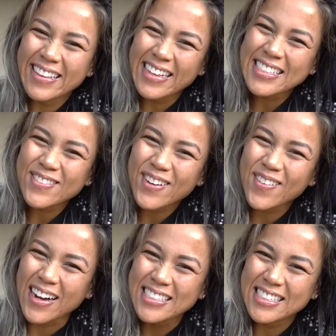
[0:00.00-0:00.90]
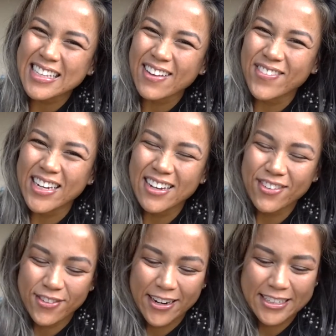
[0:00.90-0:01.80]
Thanks for watching that video,
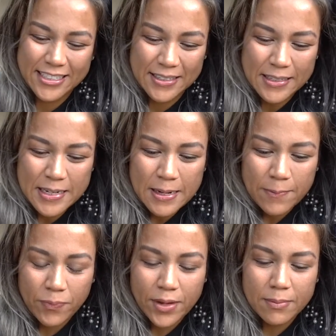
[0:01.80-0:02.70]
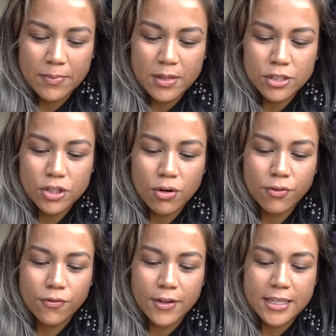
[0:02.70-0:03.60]
friend. Um, Joe
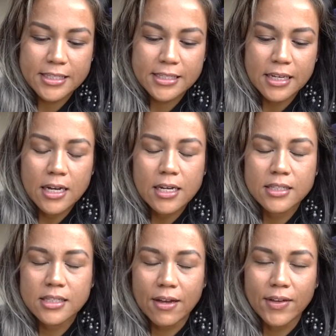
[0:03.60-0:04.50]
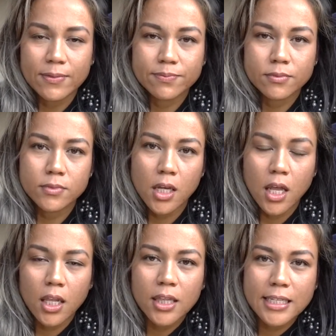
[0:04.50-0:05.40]
Fizz seven.
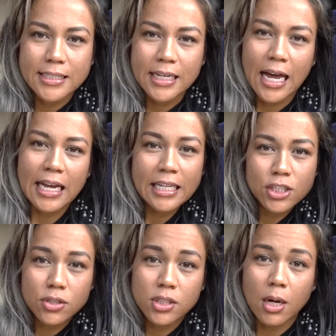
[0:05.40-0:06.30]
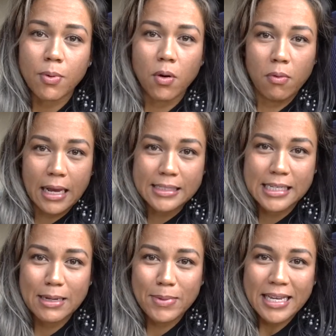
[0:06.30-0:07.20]
Listen, I need you to stop
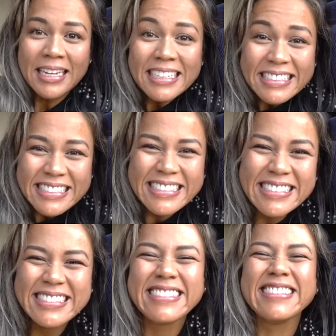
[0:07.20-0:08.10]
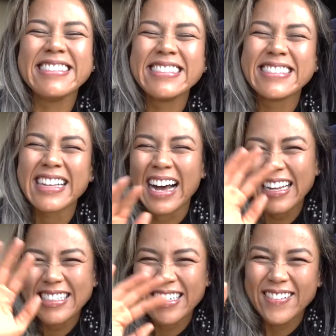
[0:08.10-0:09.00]
harassing me.
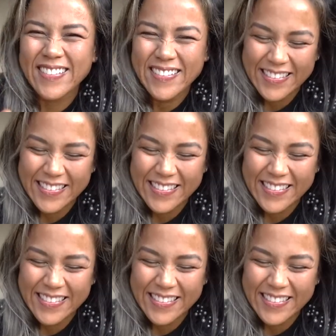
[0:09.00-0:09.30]
Hi, Joe.